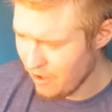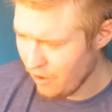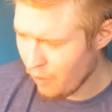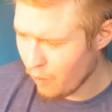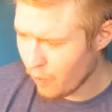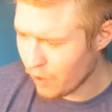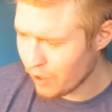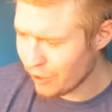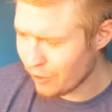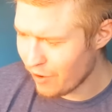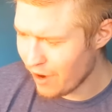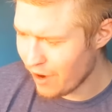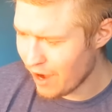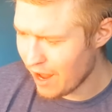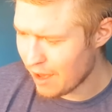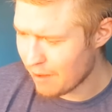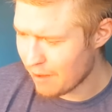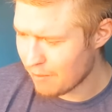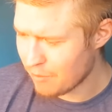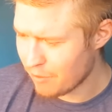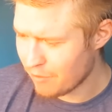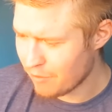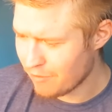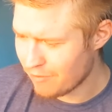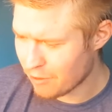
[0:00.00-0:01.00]
1
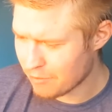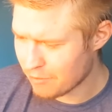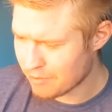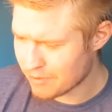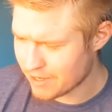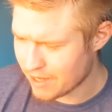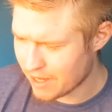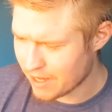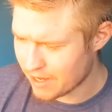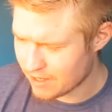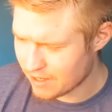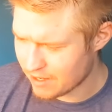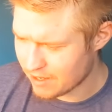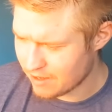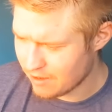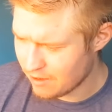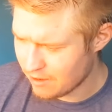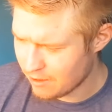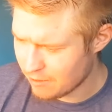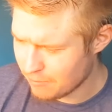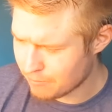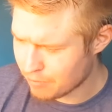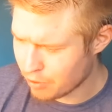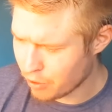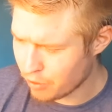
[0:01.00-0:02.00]
gram, 4%.
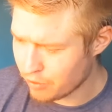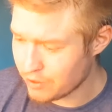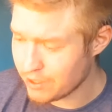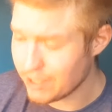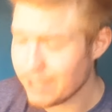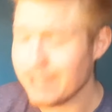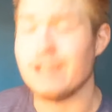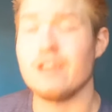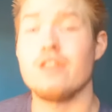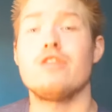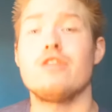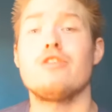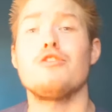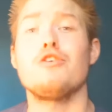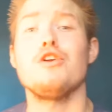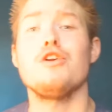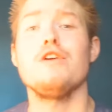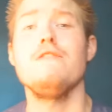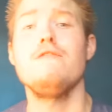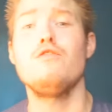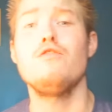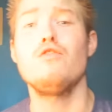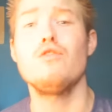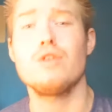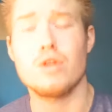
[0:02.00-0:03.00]
Protein,
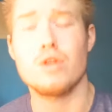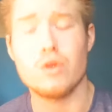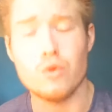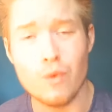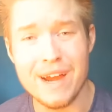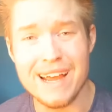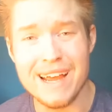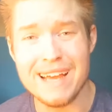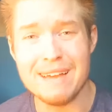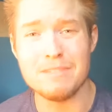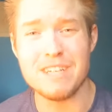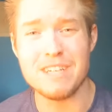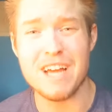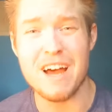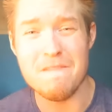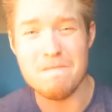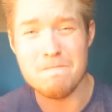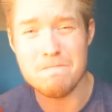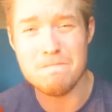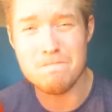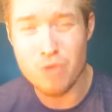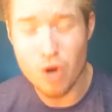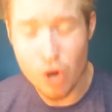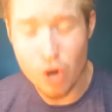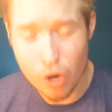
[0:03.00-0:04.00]
34 grams
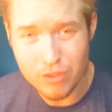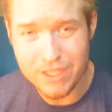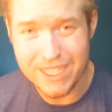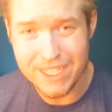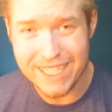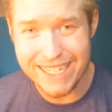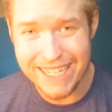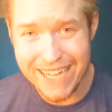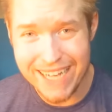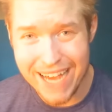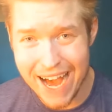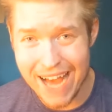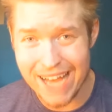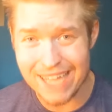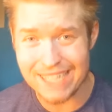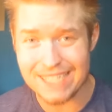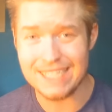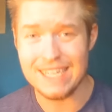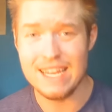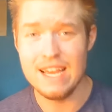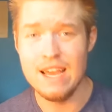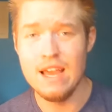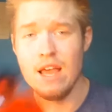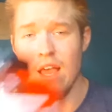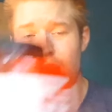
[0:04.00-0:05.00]
of protein,
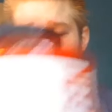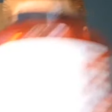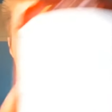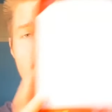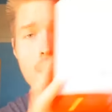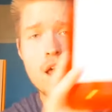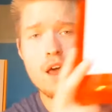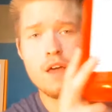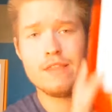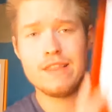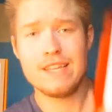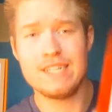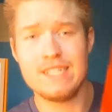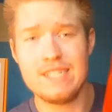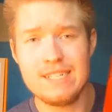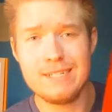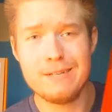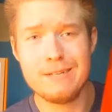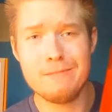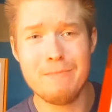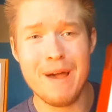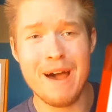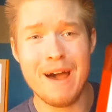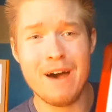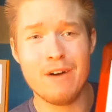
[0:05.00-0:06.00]
guys. This is
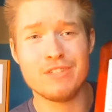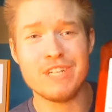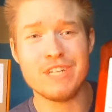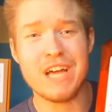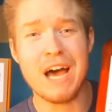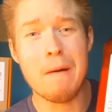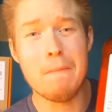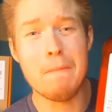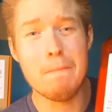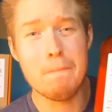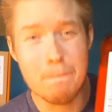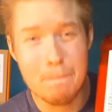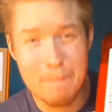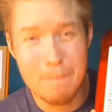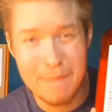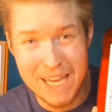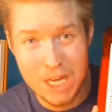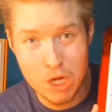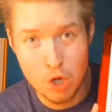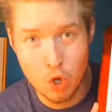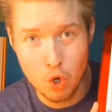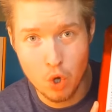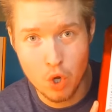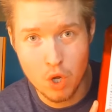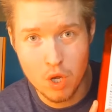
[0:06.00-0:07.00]
about a
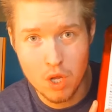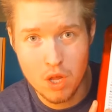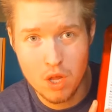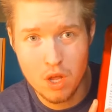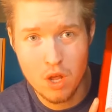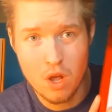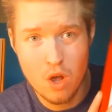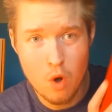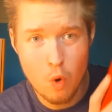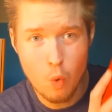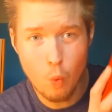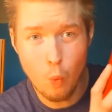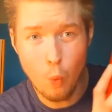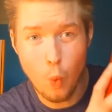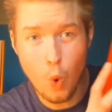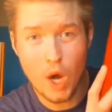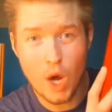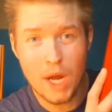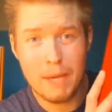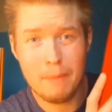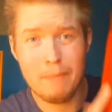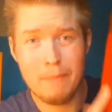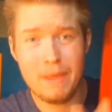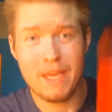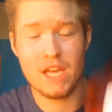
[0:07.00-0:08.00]
meal.
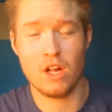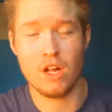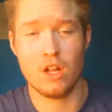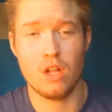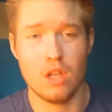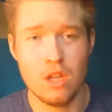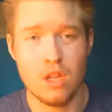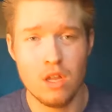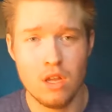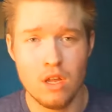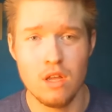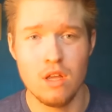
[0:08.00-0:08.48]
One meal